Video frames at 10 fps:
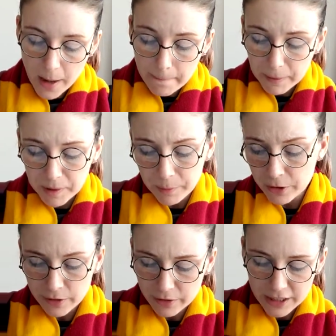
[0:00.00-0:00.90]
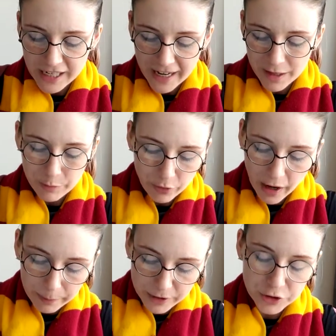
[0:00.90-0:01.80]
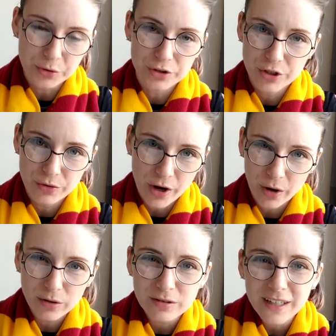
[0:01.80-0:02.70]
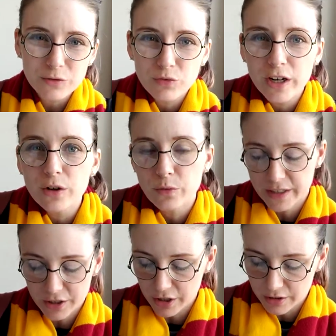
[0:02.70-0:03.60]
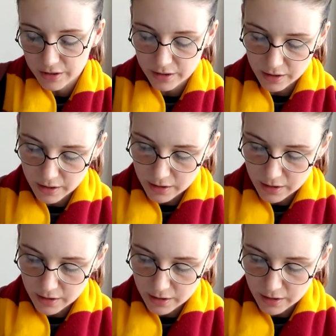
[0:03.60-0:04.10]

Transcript: but people only die in proper duels, you know, like real wizards.